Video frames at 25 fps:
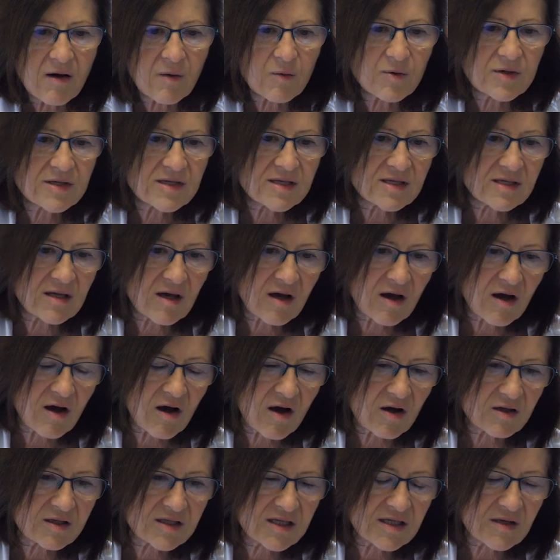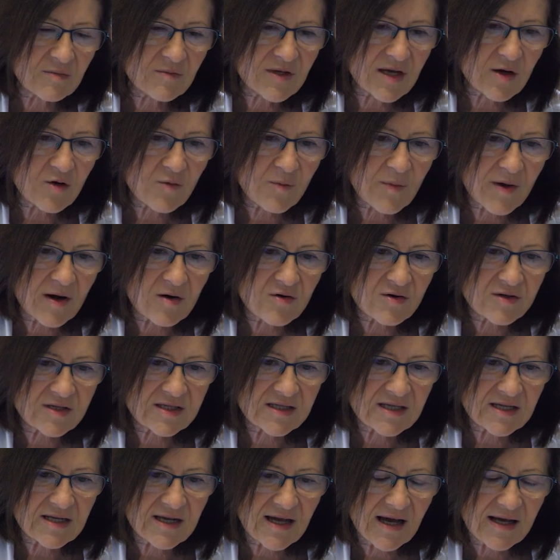with
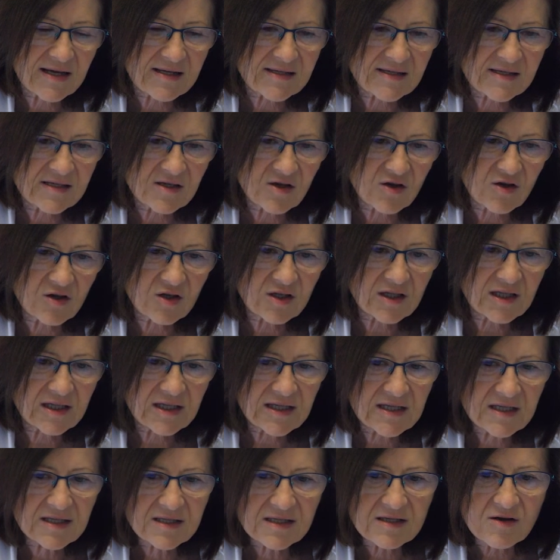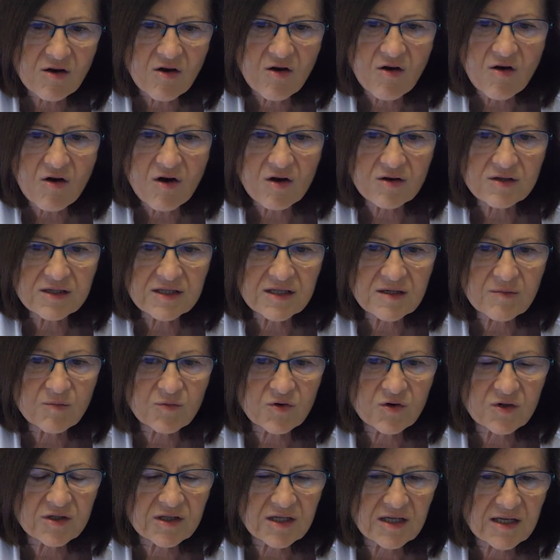anti-mieloperoxidase kits or
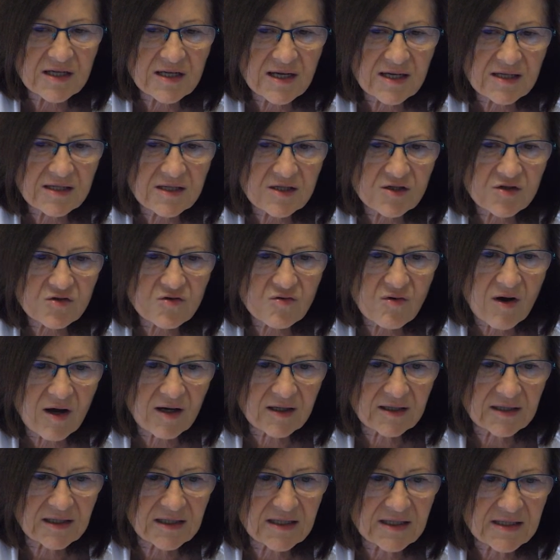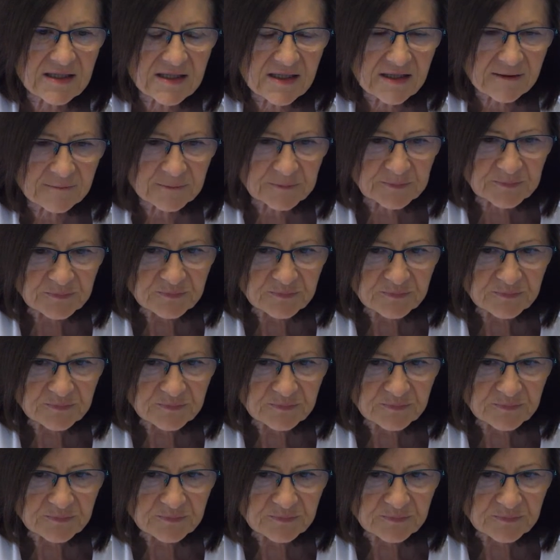anti-proteinase 3 kits.